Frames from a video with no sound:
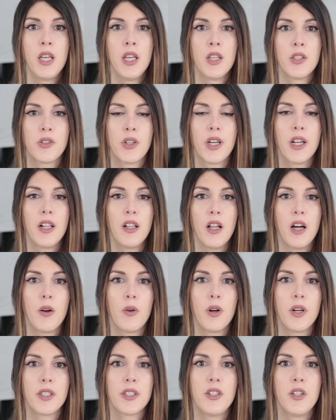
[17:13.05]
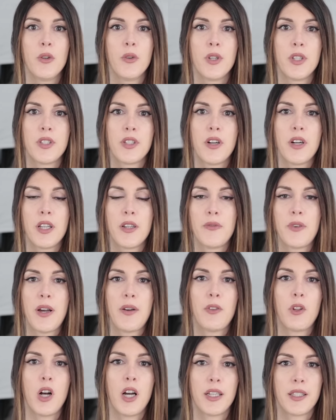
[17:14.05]
So I got a lot of work to do, and it's already
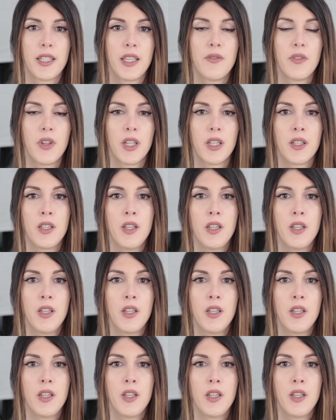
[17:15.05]
5 o'clock in the evening.